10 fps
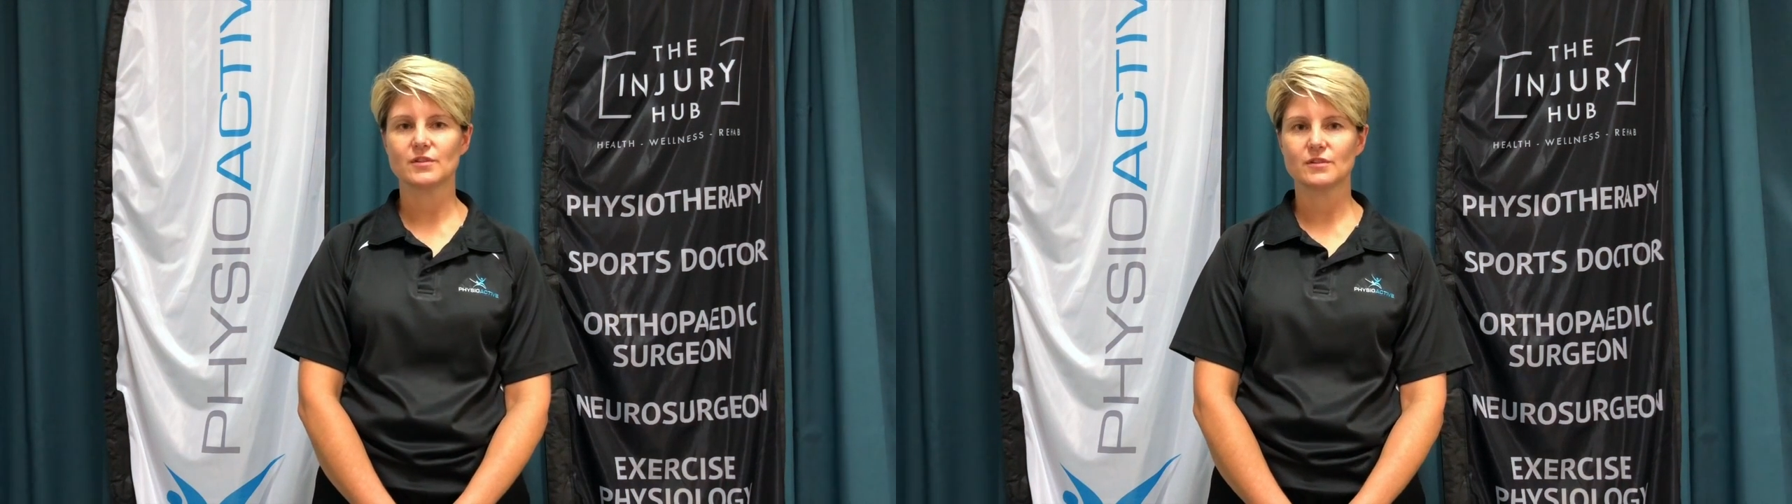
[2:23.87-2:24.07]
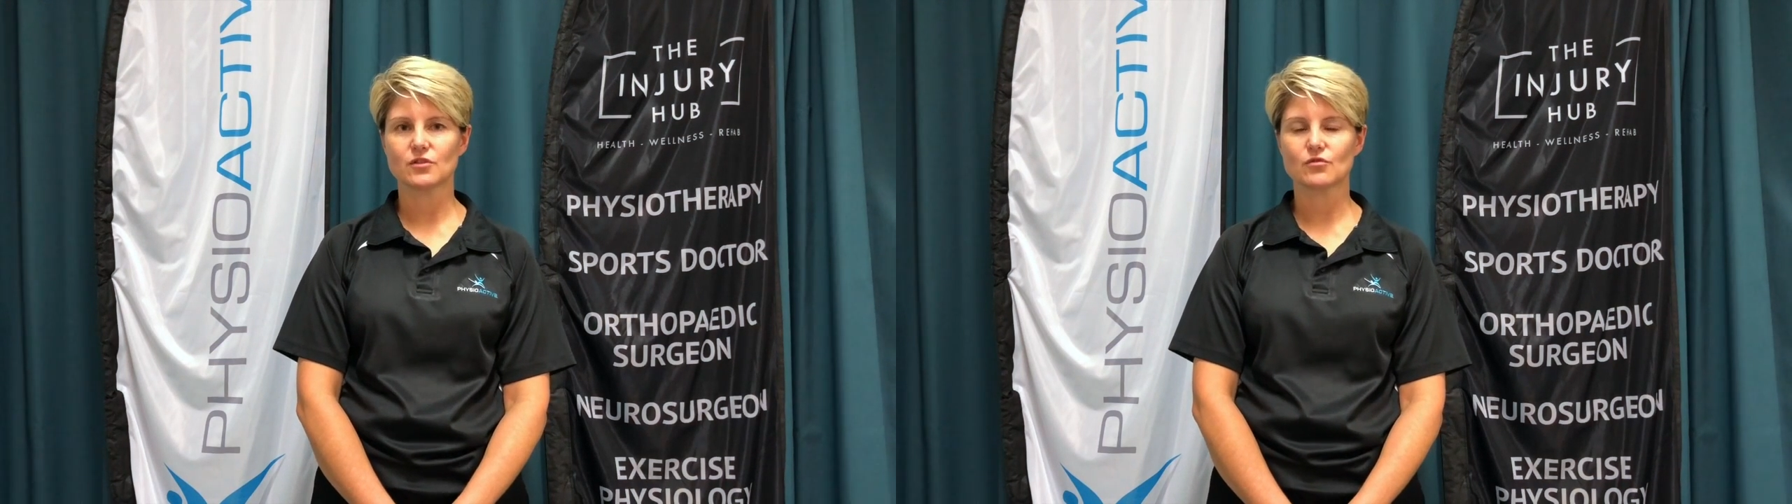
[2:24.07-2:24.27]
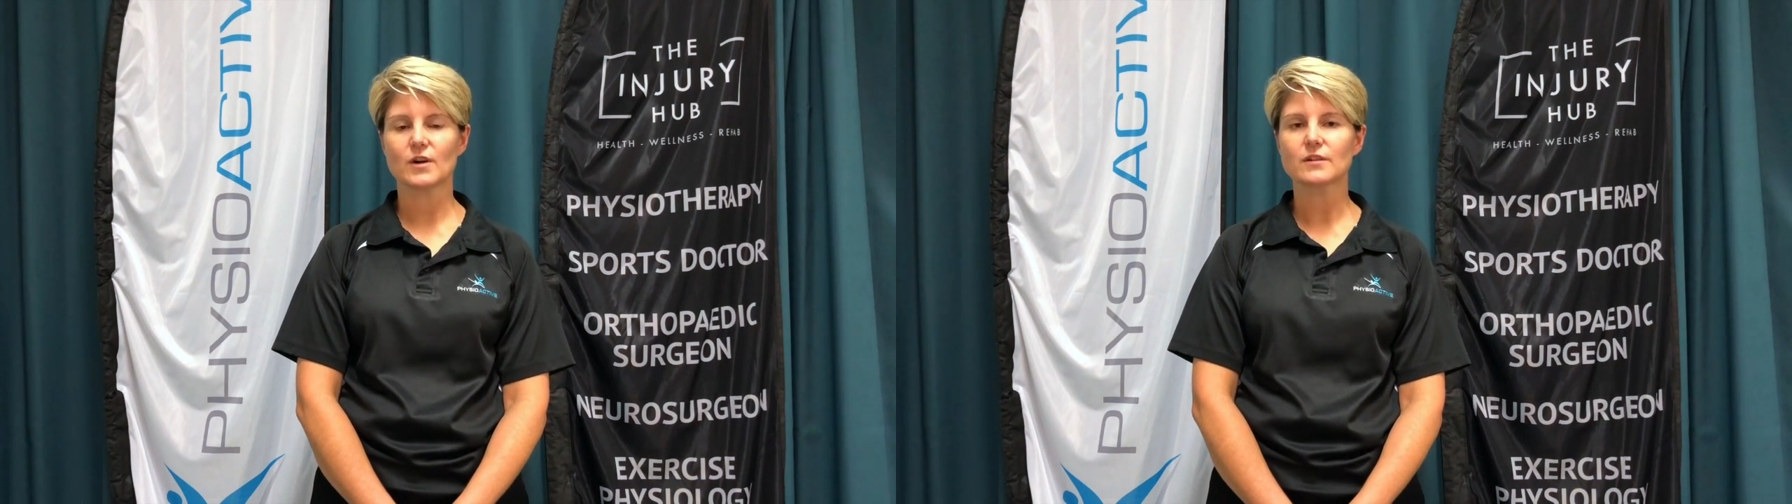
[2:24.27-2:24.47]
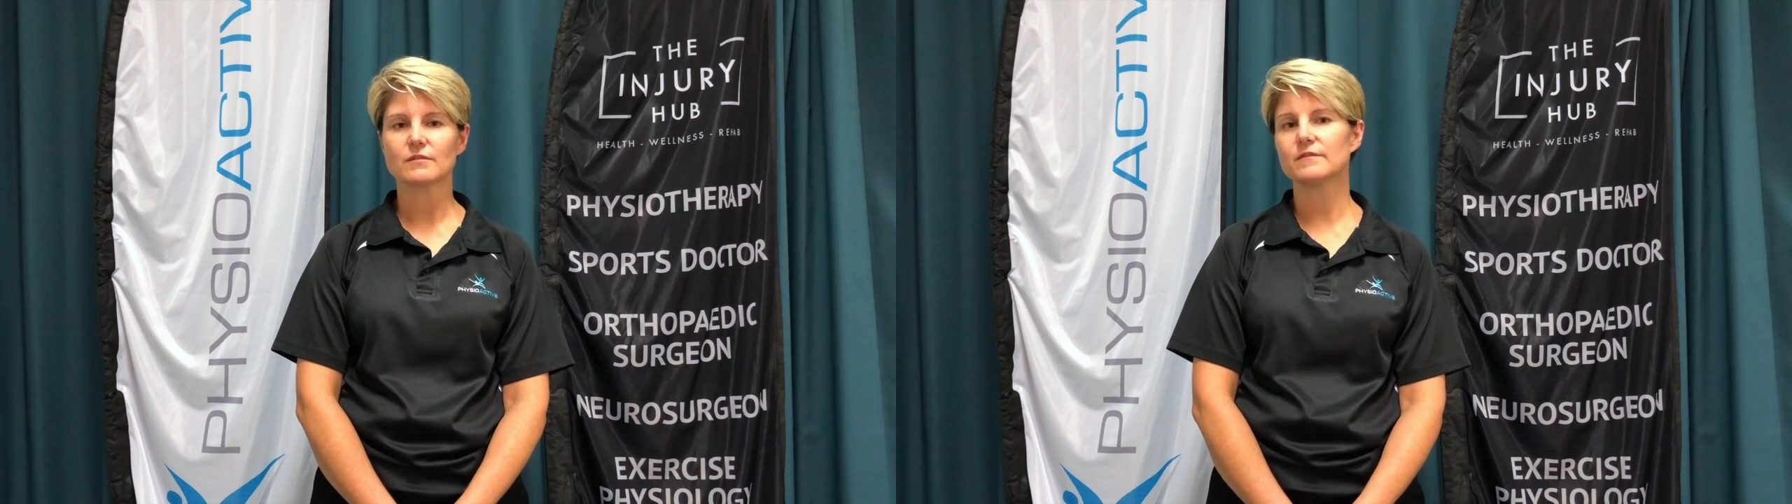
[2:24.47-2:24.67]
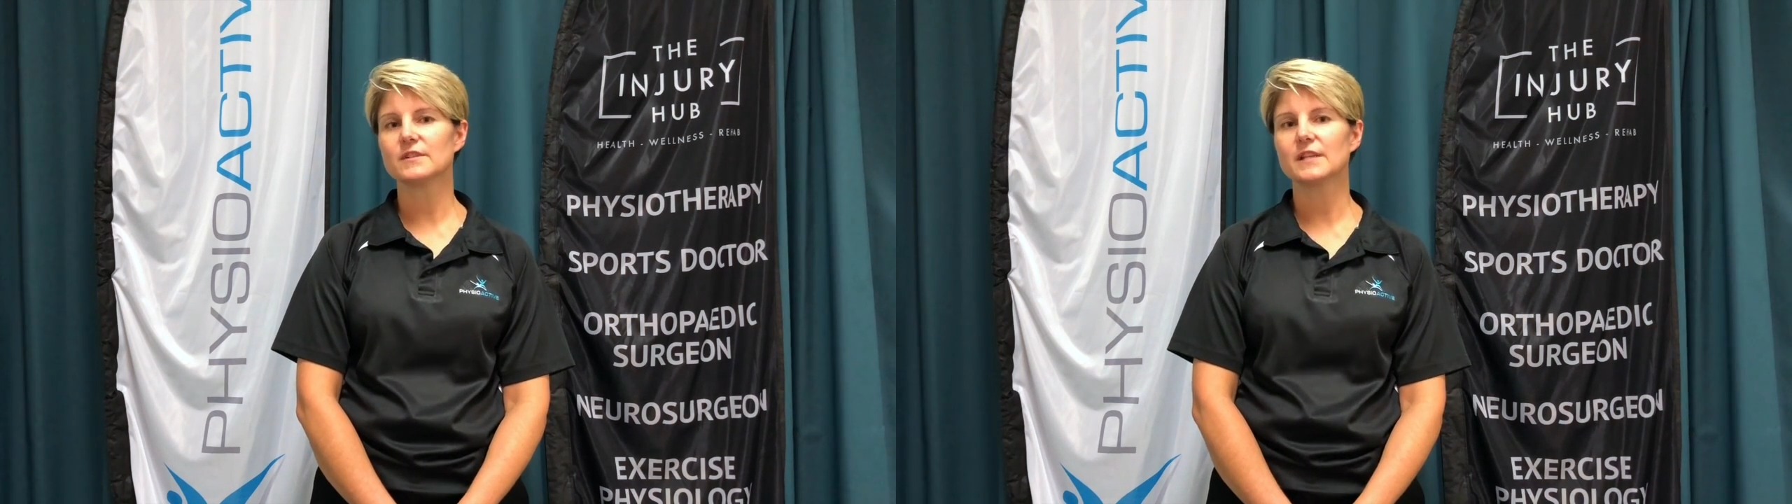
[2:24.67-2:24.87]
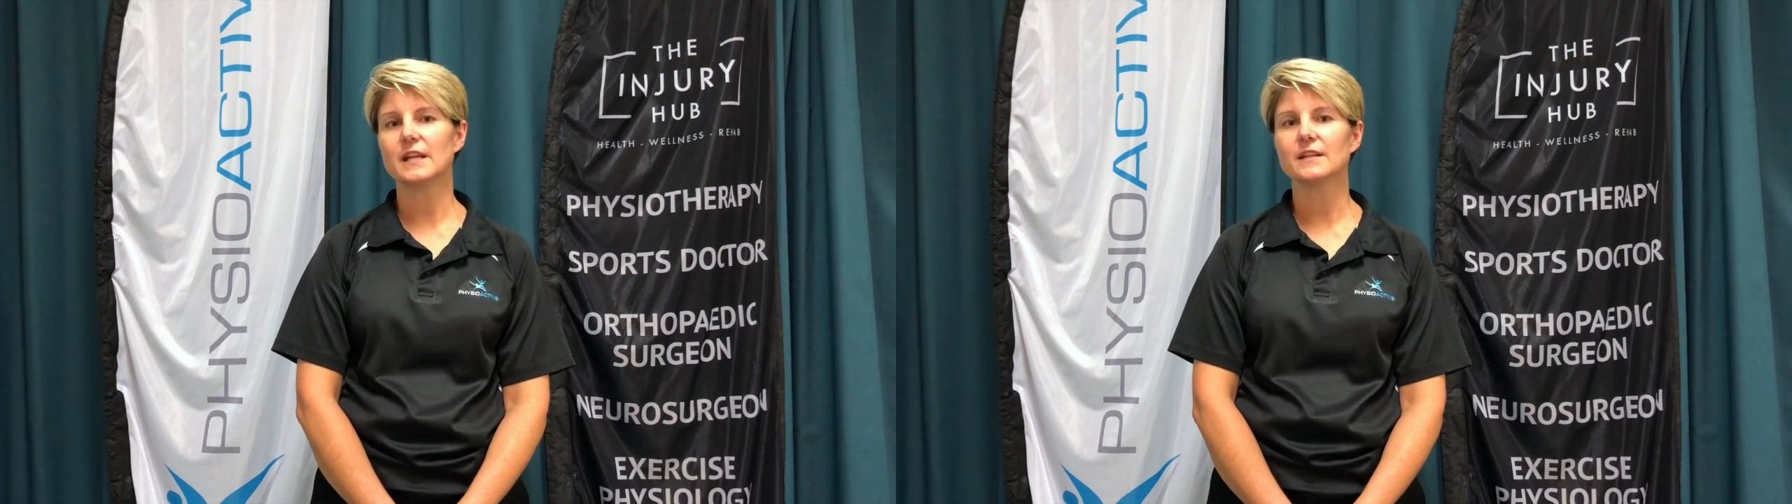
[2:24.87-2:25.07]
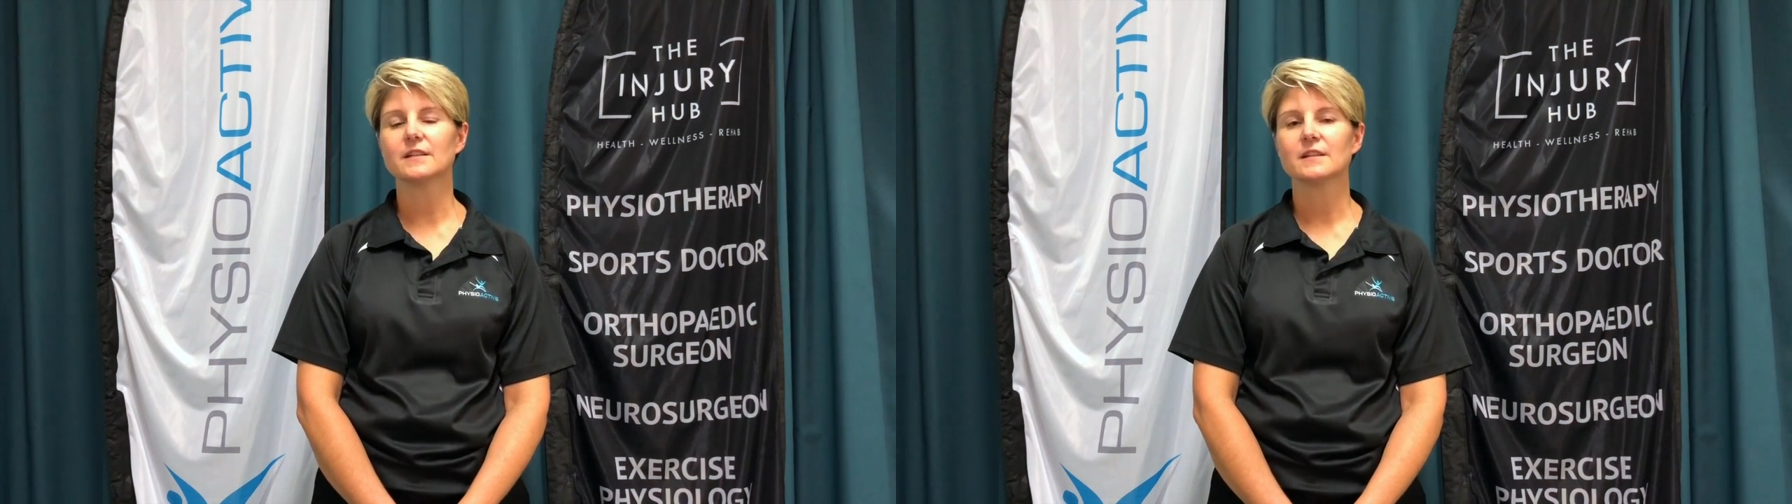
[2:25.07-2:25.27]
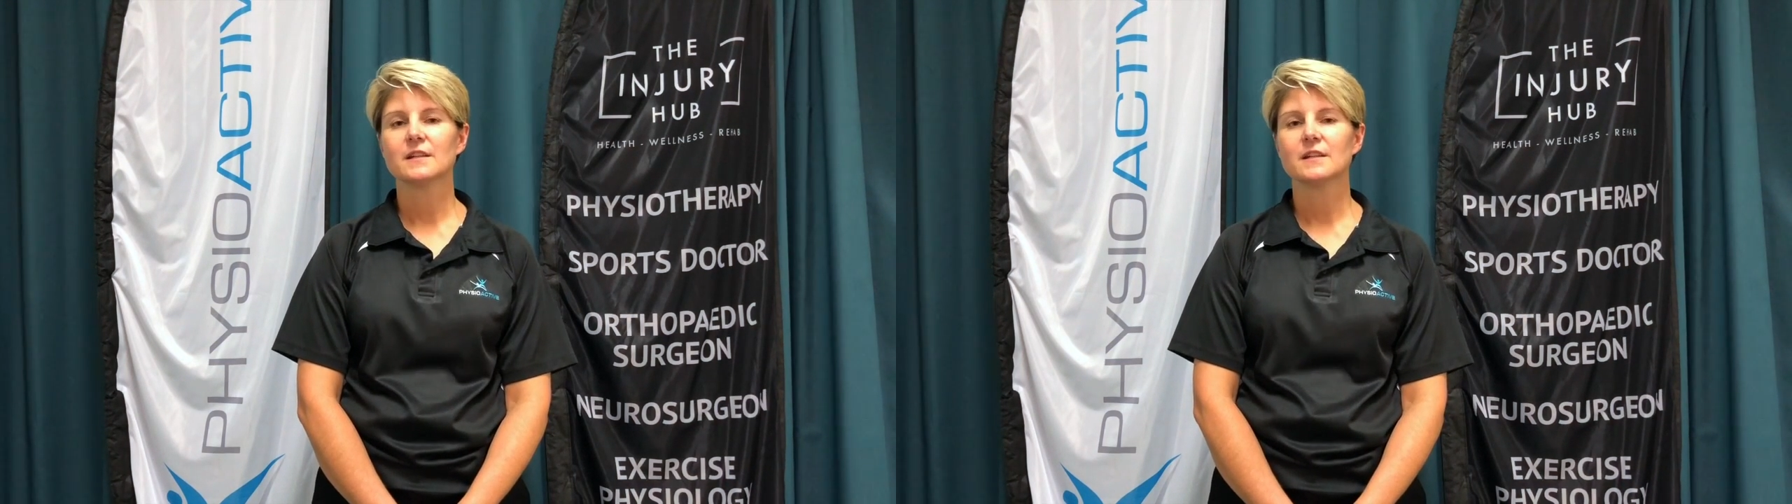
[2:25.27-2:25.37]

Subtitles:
the structure of the tendon.